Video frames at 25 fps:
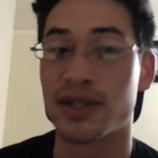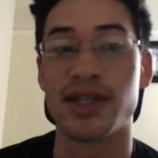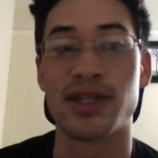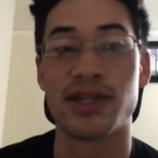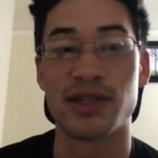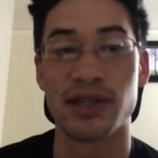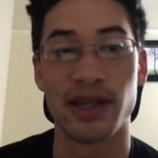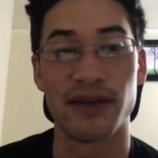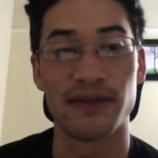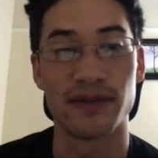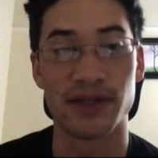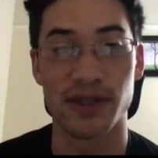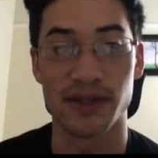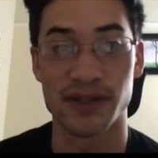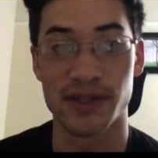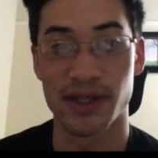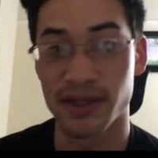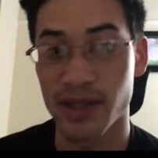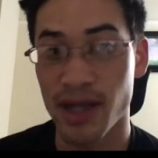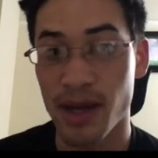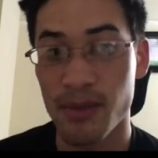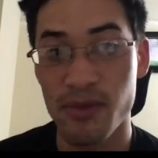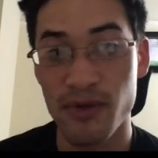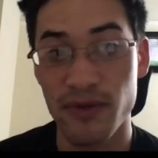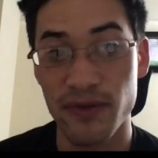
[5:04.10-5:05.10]
life skills on
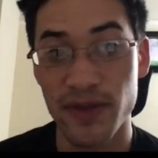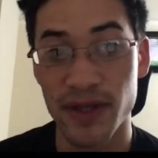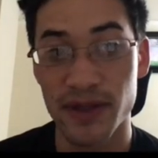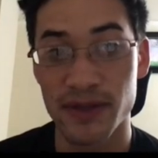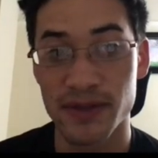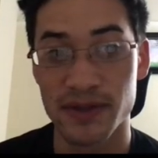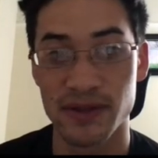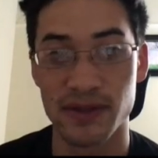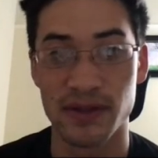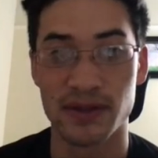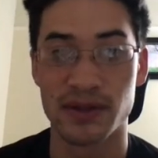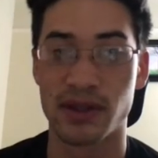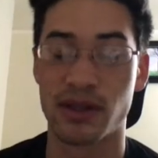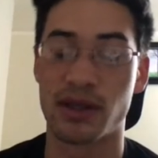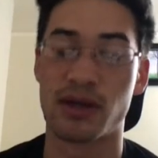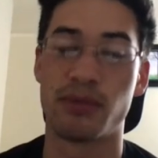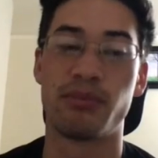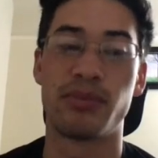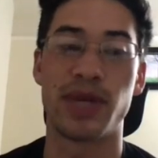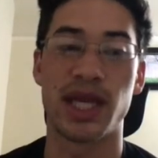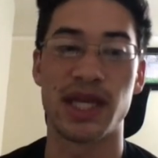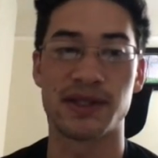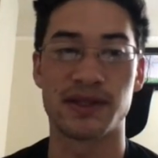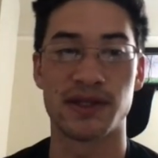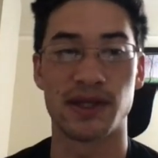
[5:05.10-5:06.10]
top of this. It's a
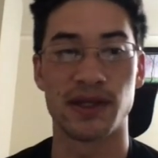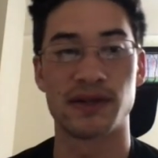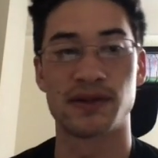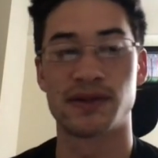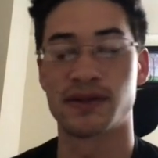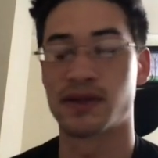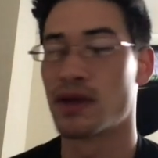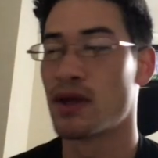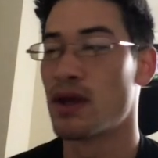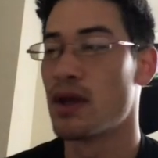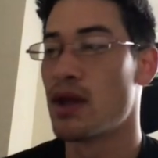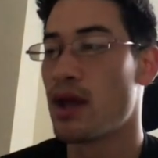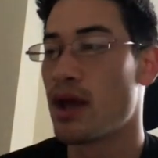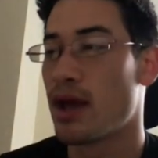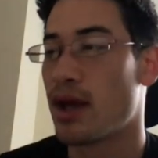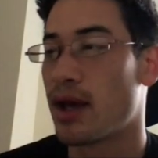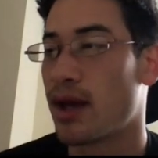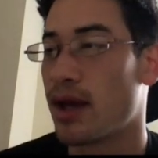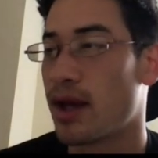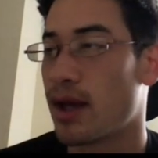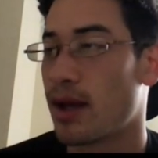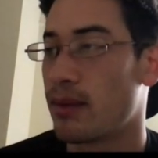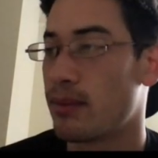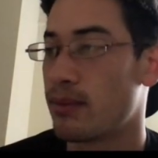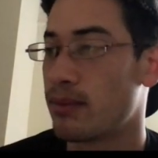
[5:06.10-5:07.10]
basis,
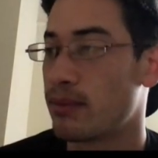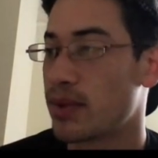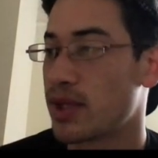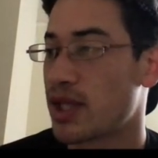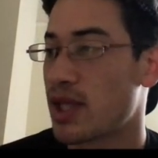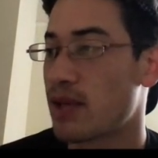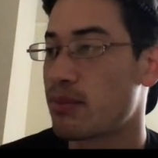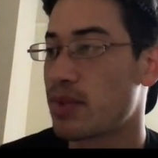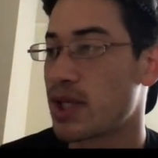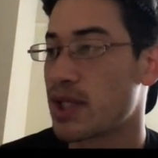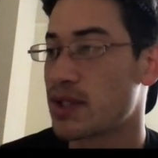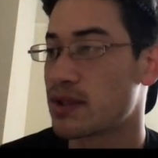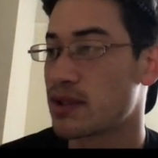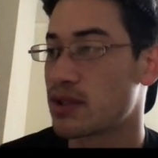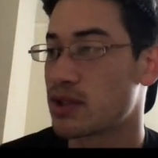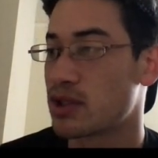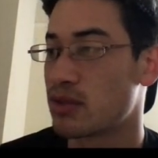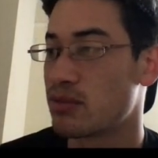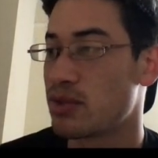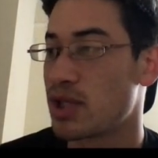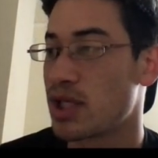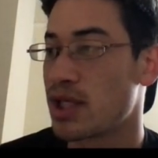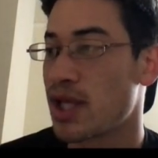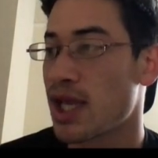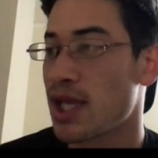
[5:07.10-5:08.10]
but that basis should
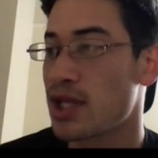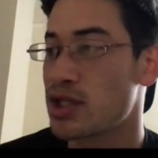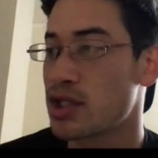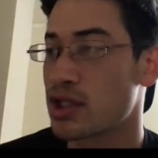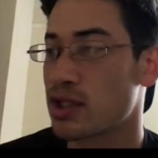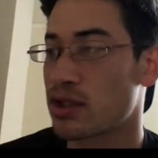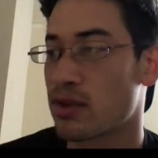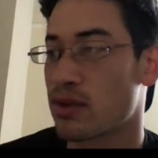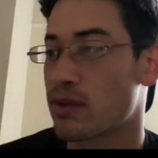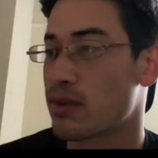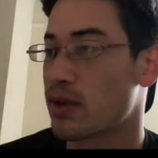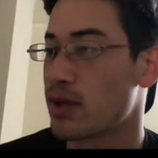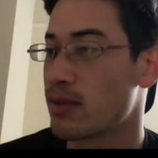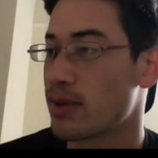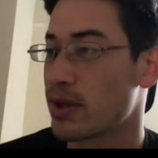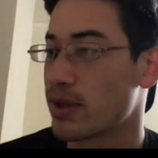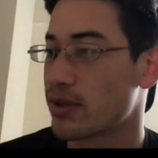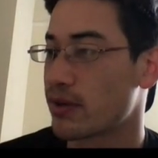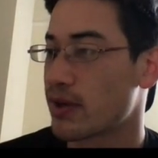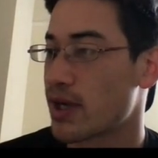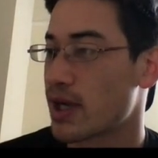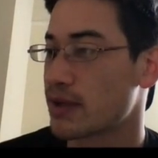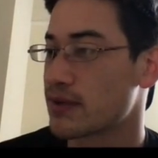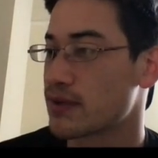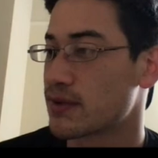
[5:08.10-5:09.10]
be engaging. Don't worry about the
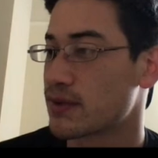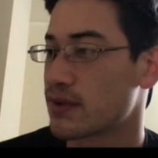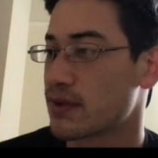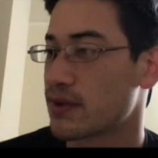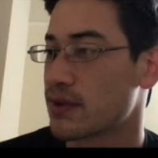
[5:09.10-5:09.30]
rest.